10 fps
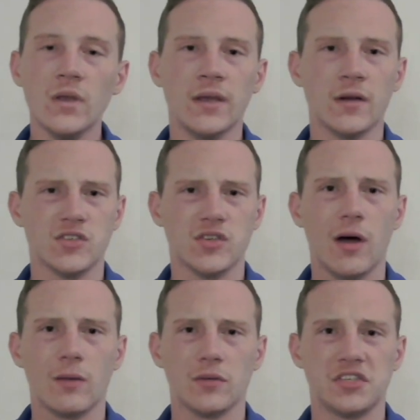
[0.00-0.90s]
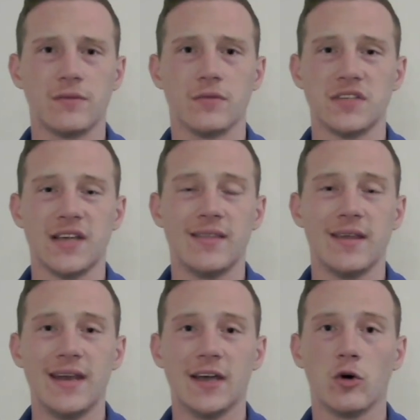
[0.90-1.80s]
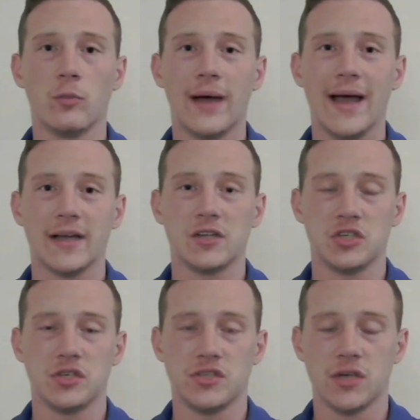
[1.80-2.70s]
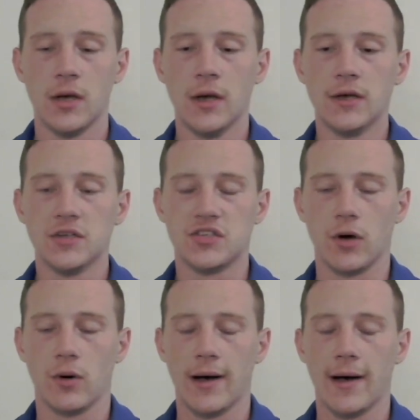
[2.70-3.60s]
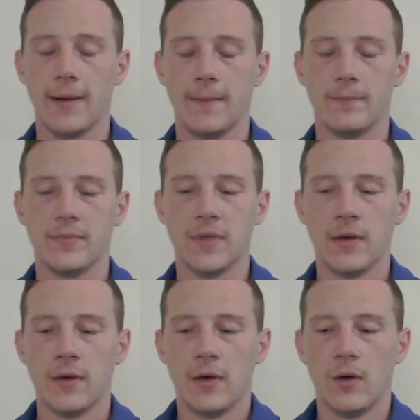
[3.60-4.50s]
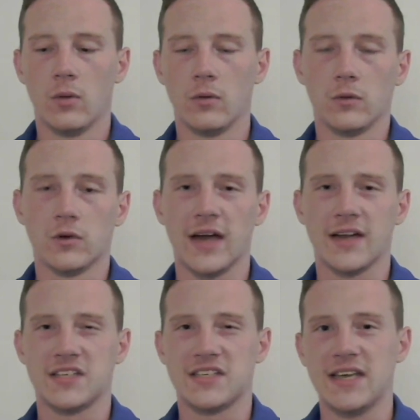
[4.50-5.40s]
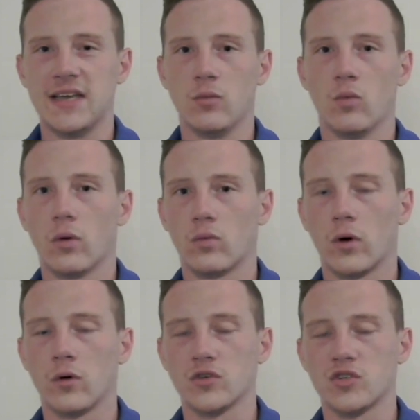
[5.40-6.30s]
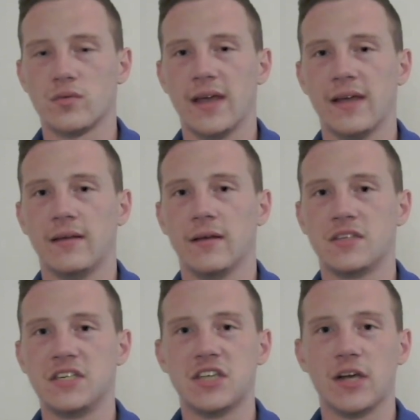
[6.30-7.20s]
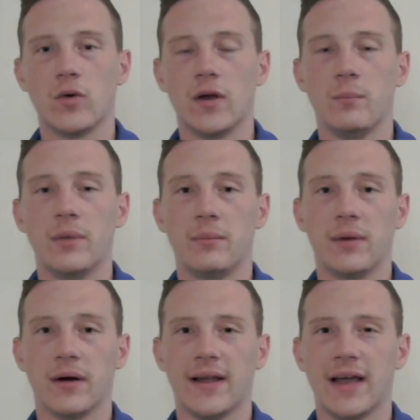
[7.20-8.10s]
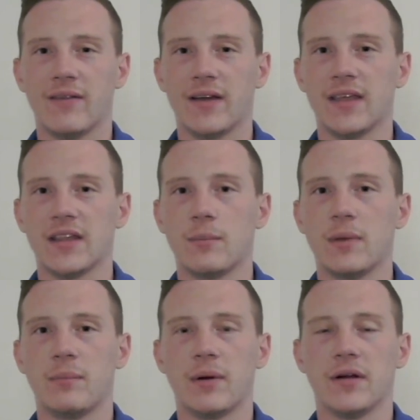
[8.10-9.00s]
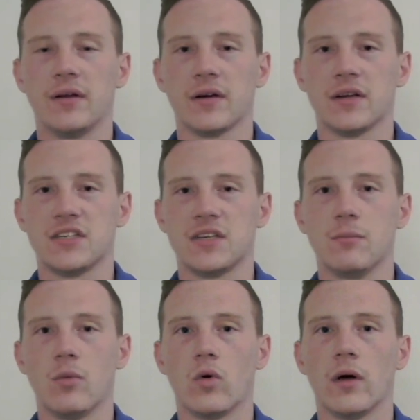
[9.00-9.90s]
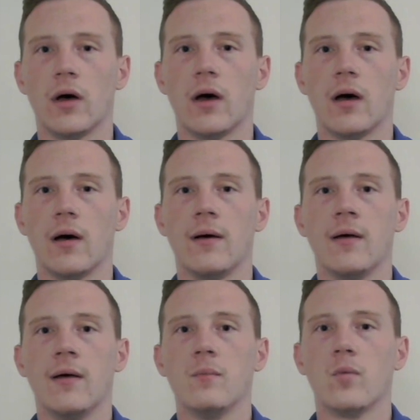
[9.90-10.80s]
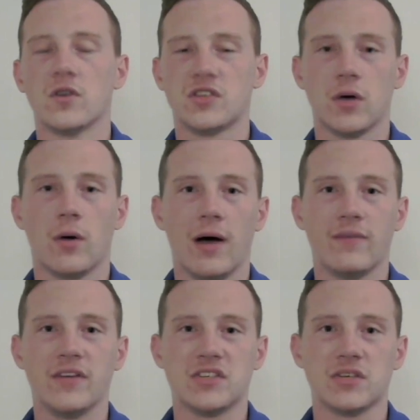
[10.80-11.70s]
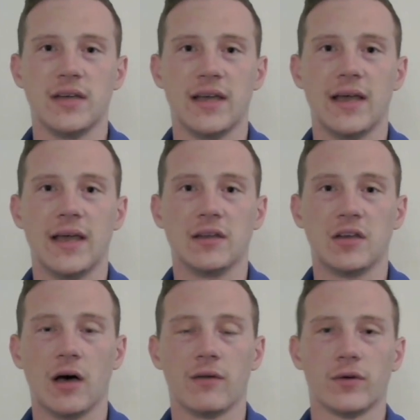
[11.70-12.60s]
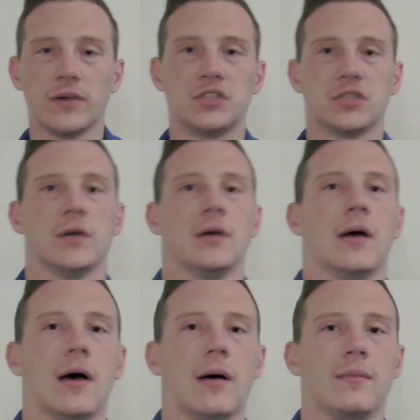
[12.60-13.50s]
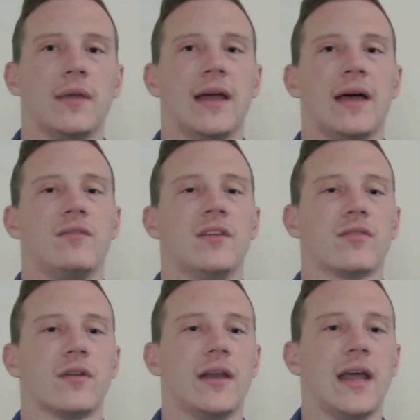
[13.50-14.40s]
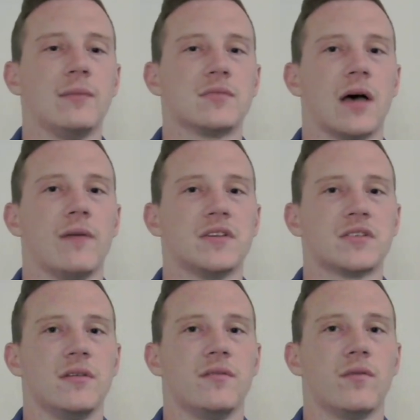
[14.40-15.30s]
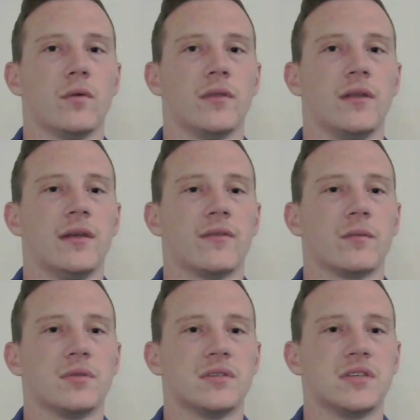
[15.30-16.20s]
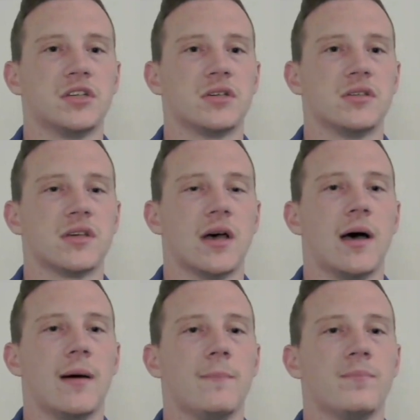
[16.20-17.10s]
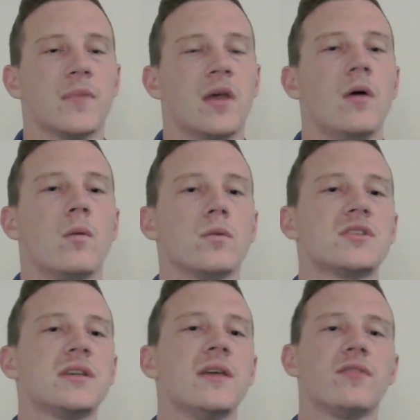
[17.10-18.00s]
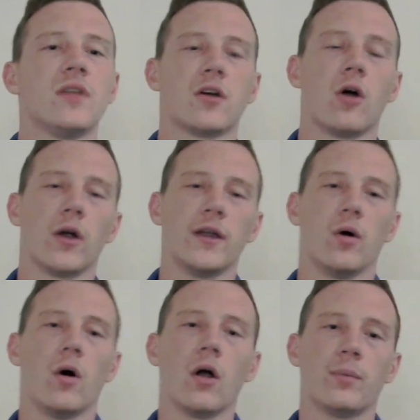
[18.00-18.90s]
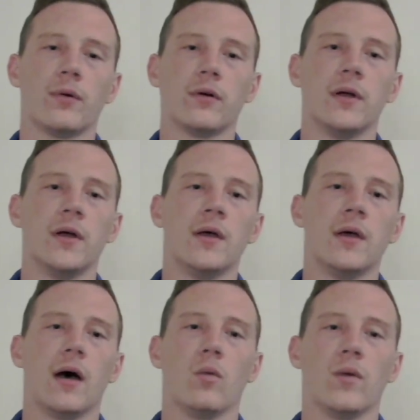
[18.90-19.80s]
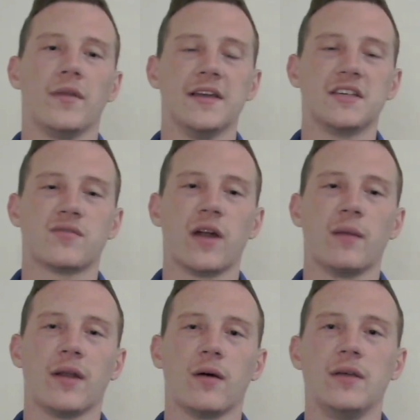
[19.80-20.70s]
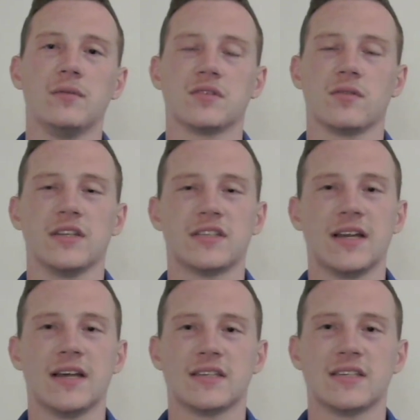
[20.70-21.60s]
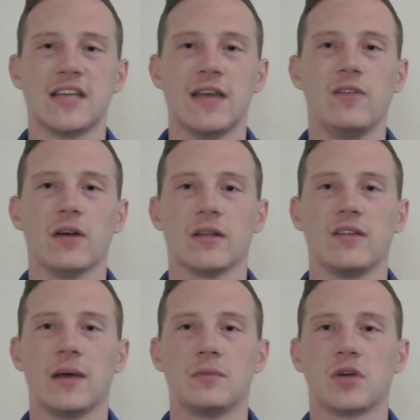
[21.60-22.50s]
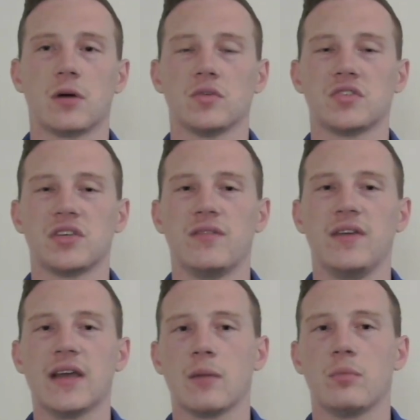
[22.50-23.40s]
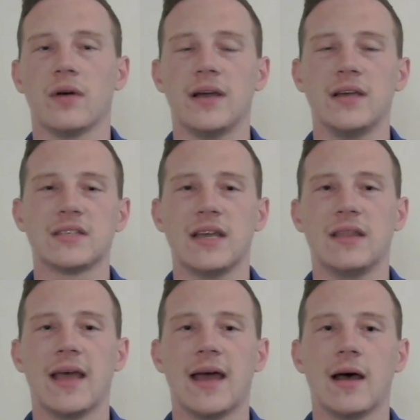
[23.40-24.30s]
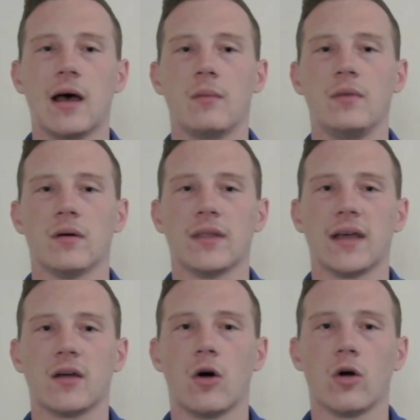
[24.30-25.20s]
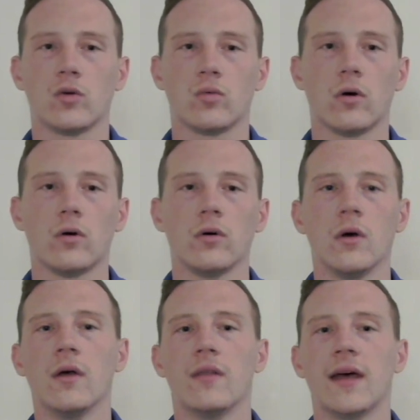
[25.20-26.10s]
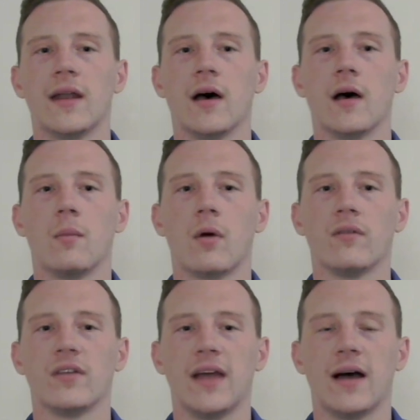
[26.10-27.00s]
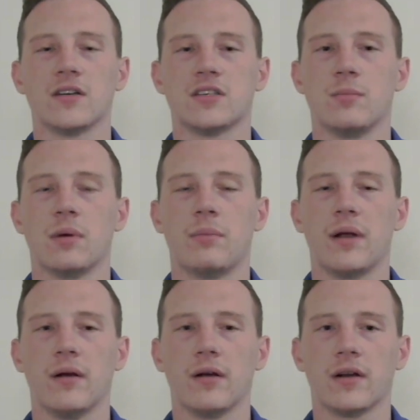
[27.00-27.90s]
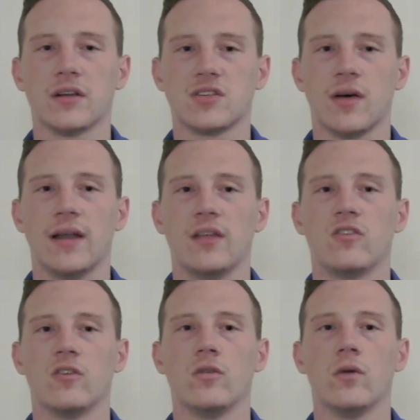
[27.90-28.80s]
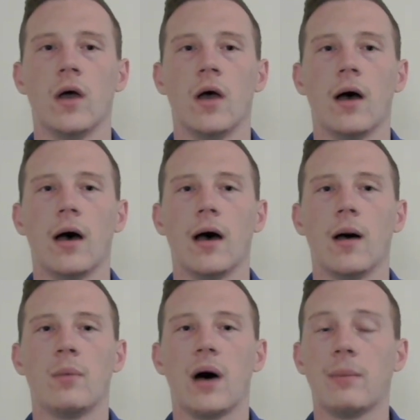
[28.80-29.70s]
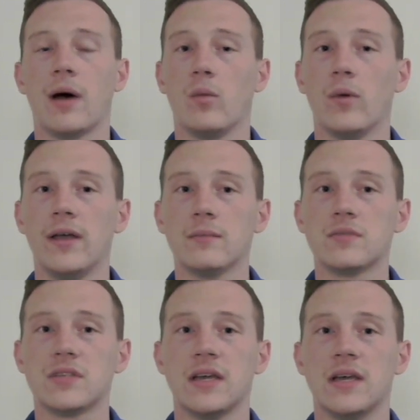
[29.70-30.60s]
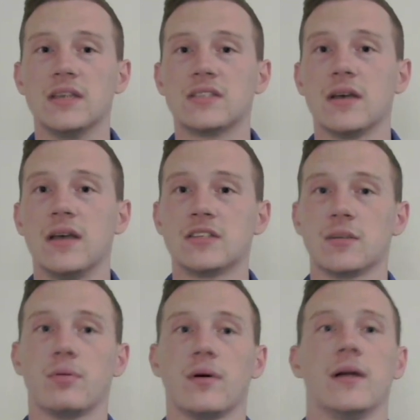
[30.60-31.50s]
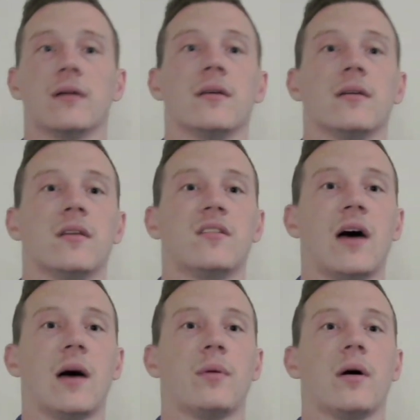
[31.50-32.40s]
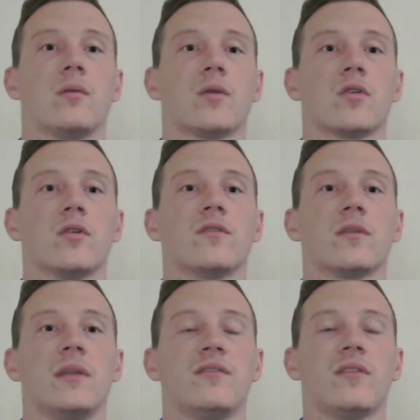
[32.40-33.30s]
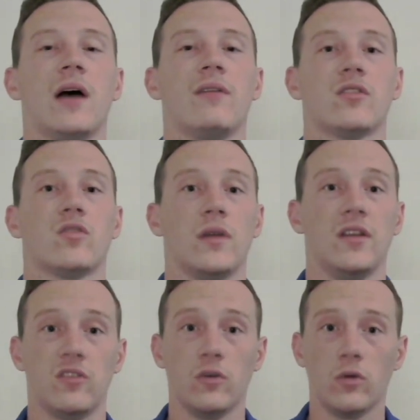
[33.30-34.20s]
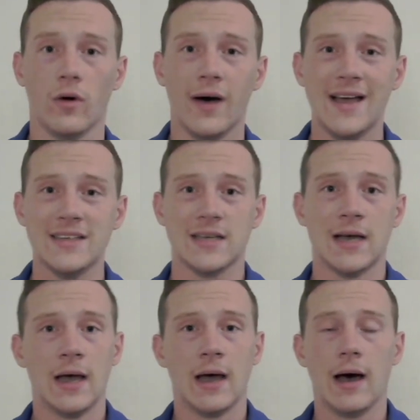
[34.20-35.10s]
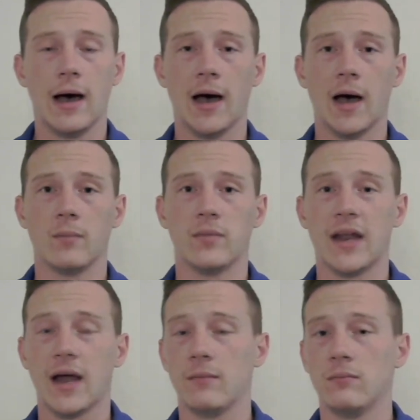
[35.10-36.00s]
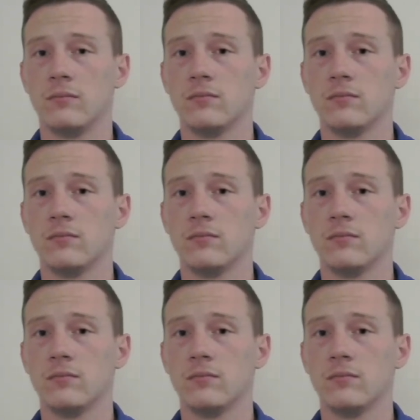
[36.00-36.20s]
you know, slot receivers in the nickel packages. So, um, we'll, we'll kind of see what roles they, you know, TJ Quinn and Ben Perry have. I think that Ben Perry, you're going to see more, uh, more so obviously in, in coverage. Um, they have different names, obviously, for the different positions. Um, We'll see if Nicario Harper, uh, with his frame, I know he was listed as a safety on the depth chart. We'll see if he kind of plays in that, um, you know, that card role that uh, Marvin Dallas and Ben Perry are going to slide into. Uh, Popeye Williams is a is a player, the the top uh, recruit from the Flyville 22 class um, that I